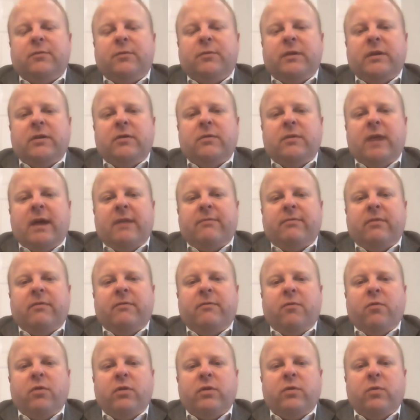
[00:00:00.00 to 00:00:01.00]
If we do have a
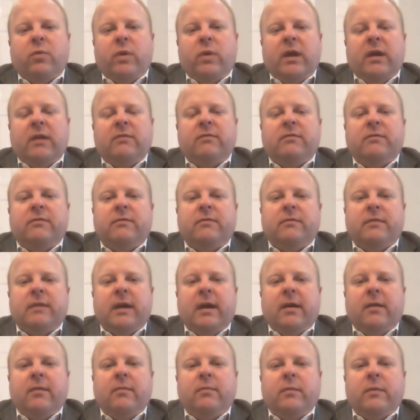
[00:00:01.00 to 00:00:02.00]
fourth wave
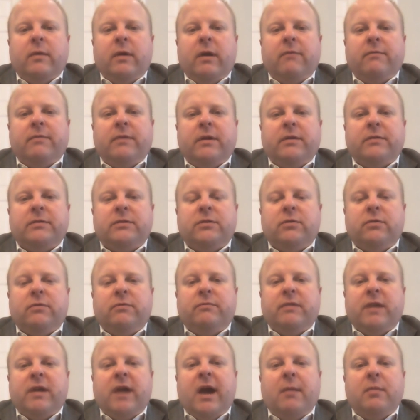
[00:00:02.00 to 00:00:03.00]
um, of those
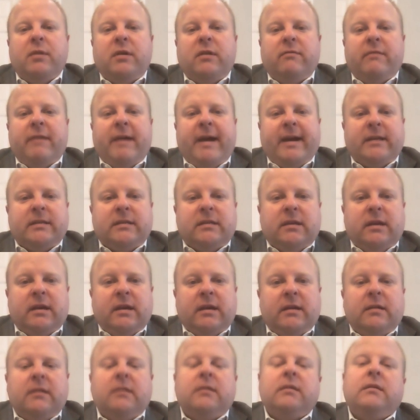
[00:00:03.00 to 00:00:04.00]
who've not been
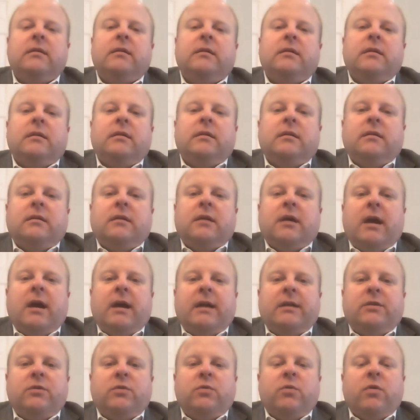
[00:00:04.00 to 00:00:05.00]
vaccinated, uh,
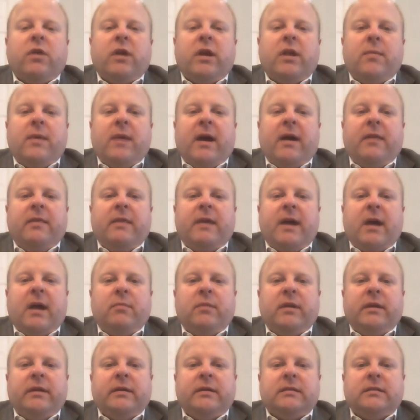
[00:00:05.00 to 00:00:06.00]
I do worry about
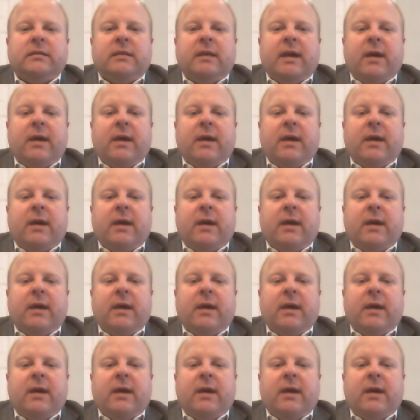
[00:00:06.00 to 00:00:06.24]
that because